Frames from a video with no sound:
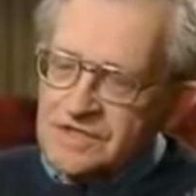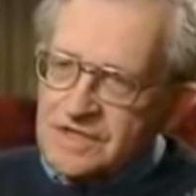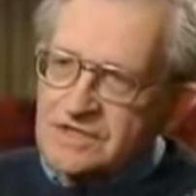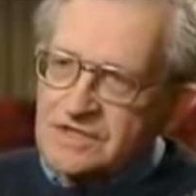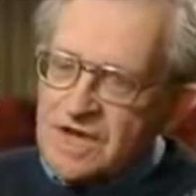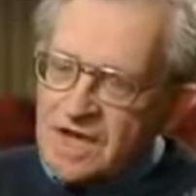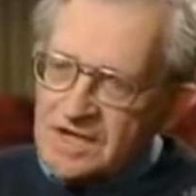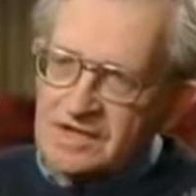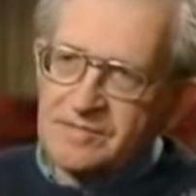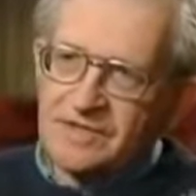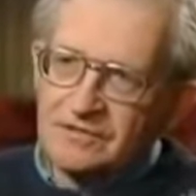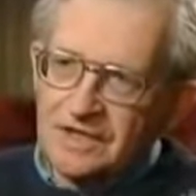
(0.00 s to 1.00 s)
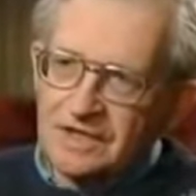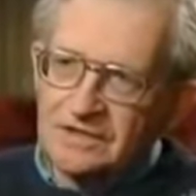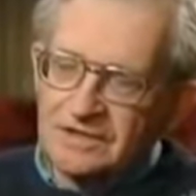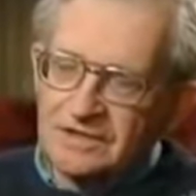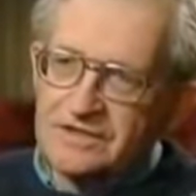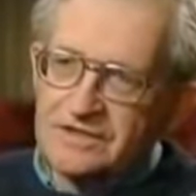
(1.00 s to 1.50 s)
which is not
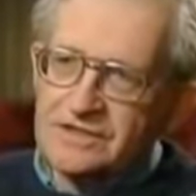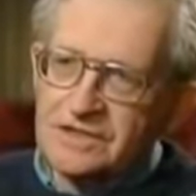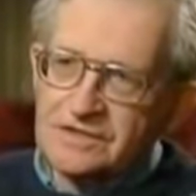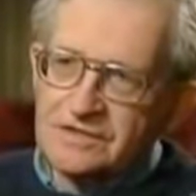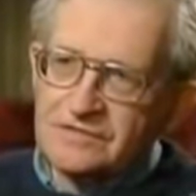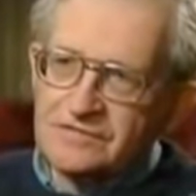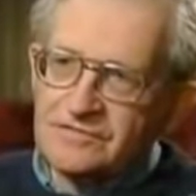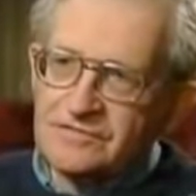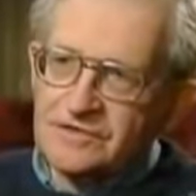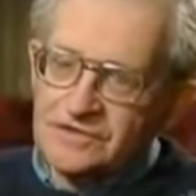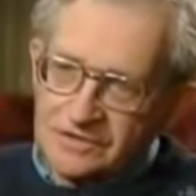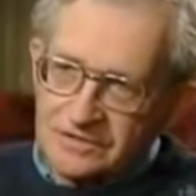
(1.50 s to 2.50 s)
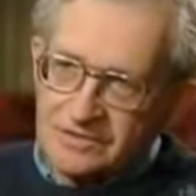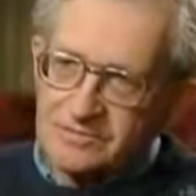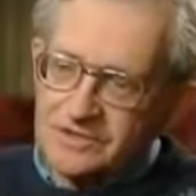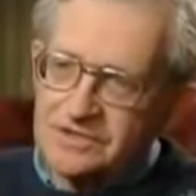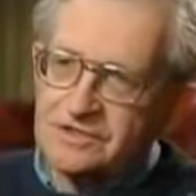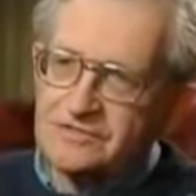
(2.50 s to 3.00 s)
hypocritical in the sense of uh,
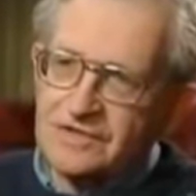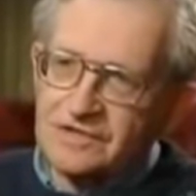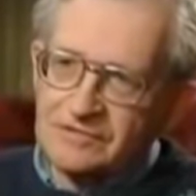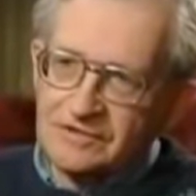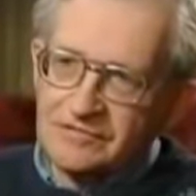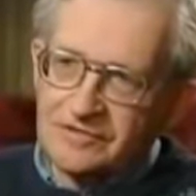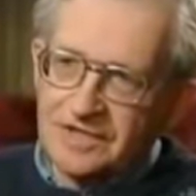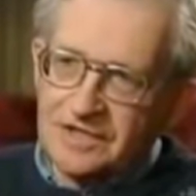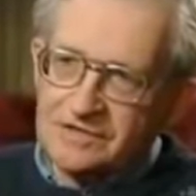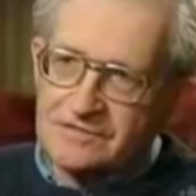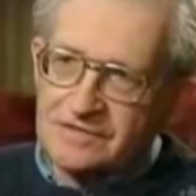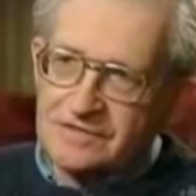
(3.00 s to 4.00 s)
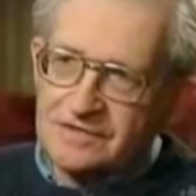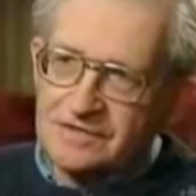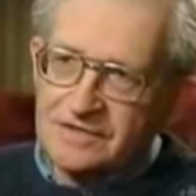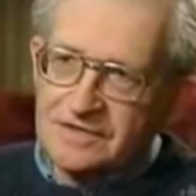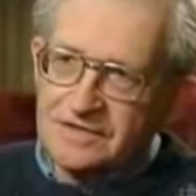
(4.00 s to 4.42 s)
George Bush's favorite philosopher.